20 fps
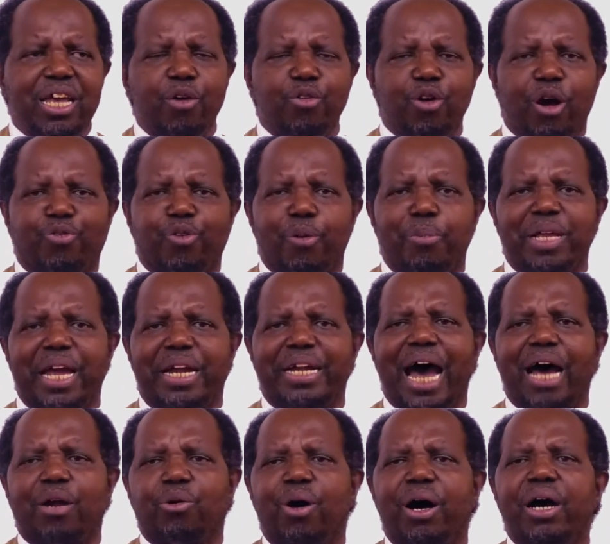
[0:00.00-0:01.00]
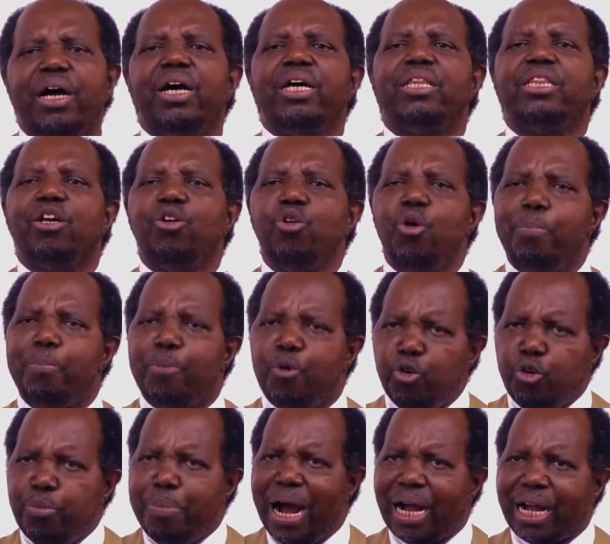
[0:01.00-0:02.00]
hear you are from Nyandarua, they know
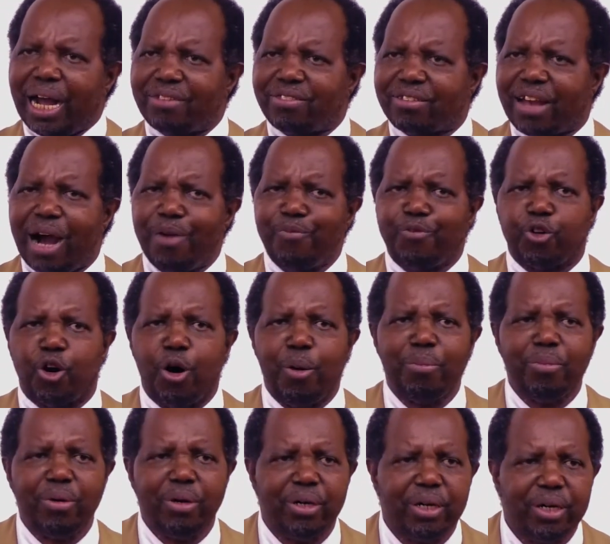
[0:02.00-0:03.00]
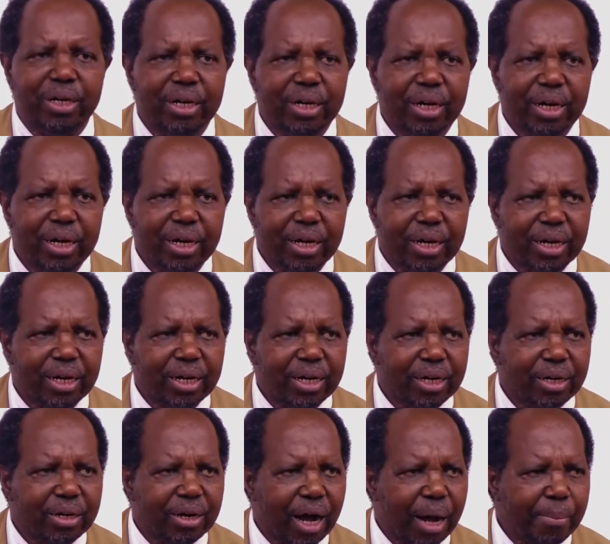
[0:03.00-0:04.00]
good bankers come from?
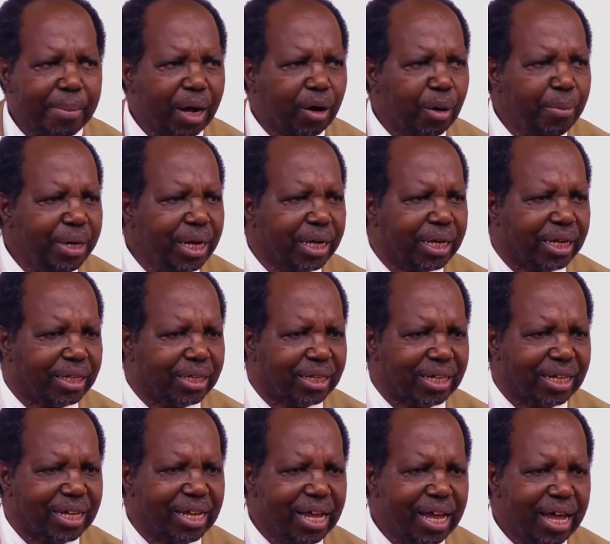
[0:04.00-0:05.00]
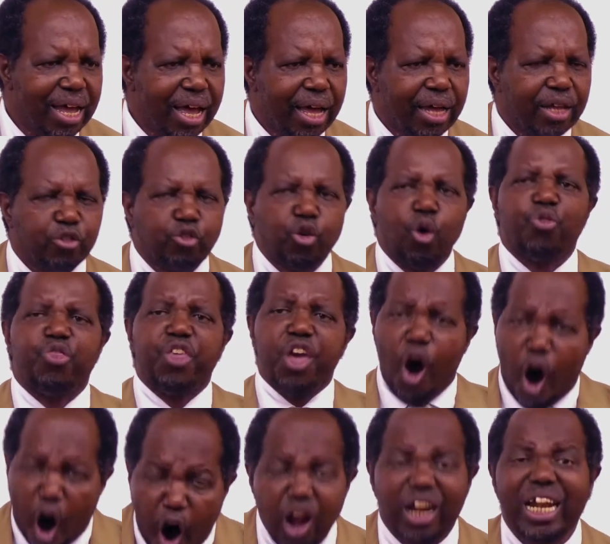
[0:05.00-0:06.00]
Am I communicating? So
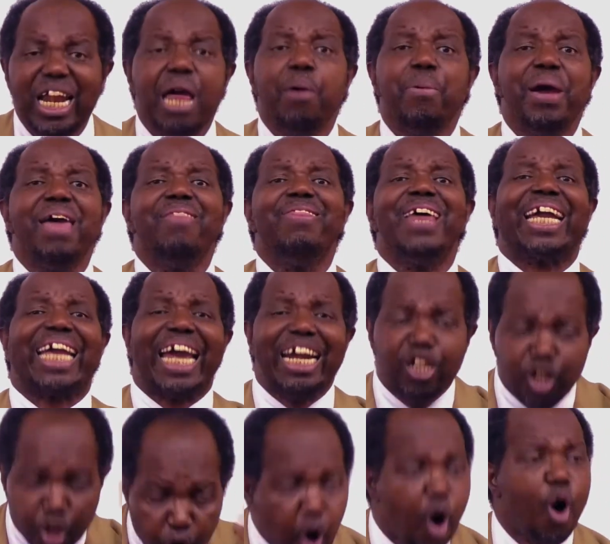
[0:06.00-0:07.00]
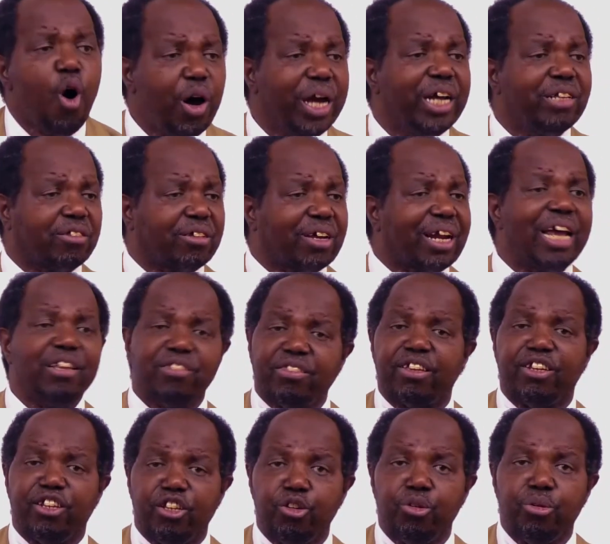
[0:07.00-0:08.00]
the only way they can know it's
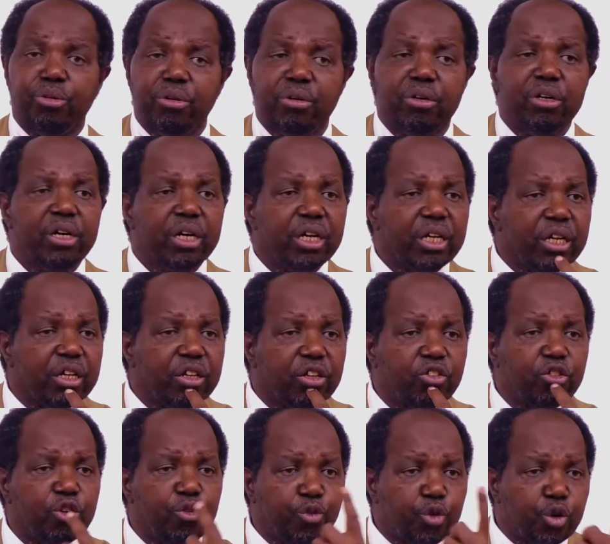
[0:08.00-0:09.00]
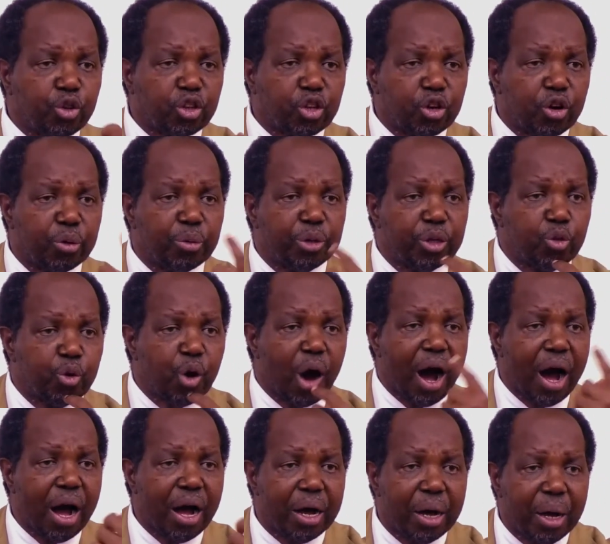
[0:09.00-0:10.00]
Christ in you is if you tell with
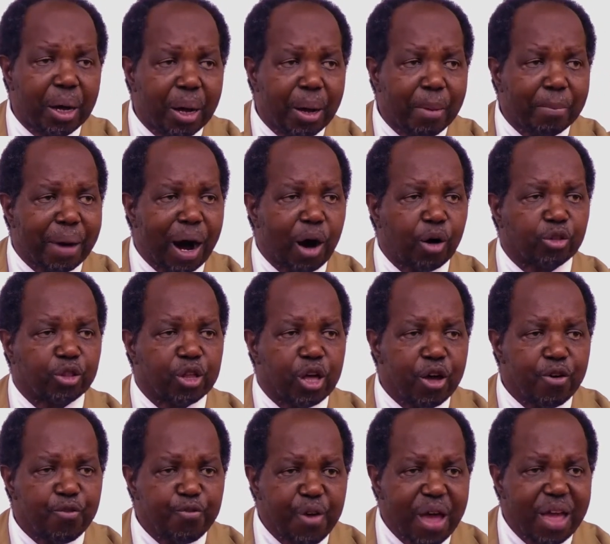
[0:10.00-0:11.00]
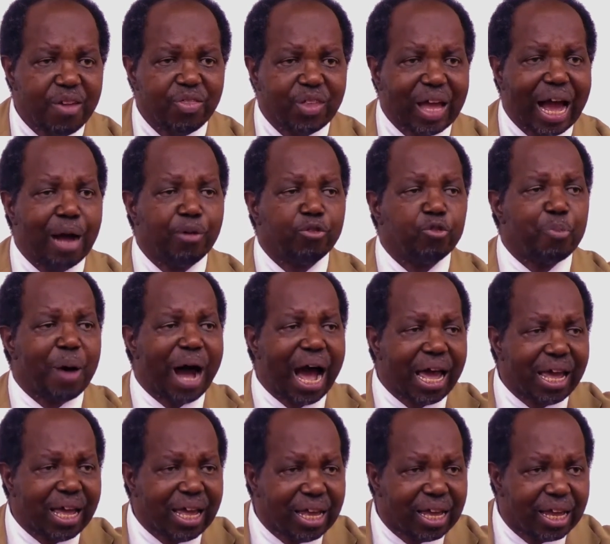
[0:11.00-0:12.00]
your mouth. Faith comes
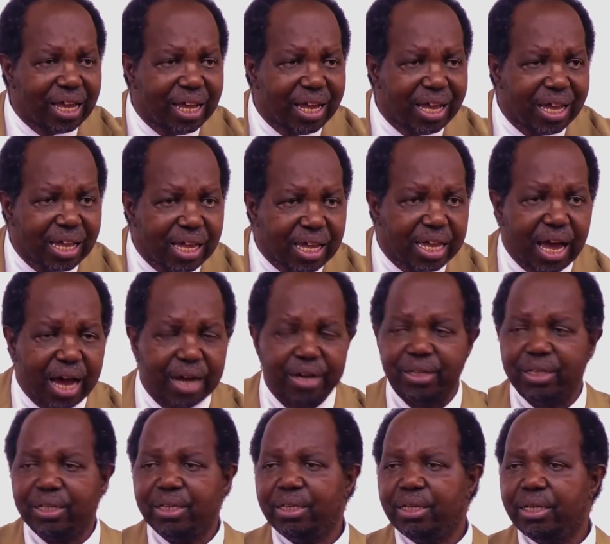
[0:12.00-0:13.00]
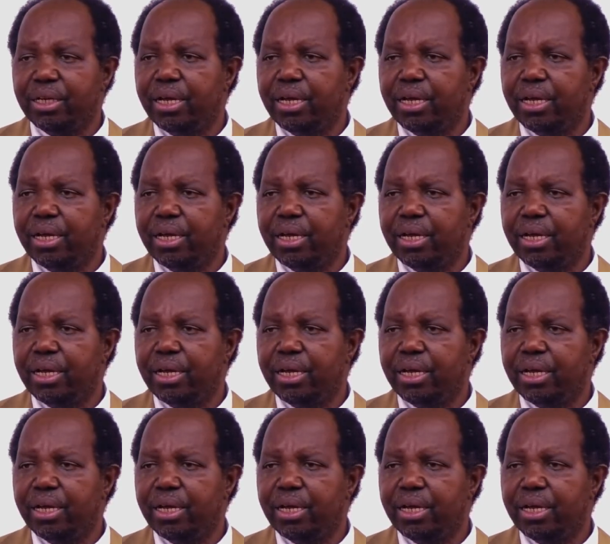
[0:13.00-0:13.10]
by hearing.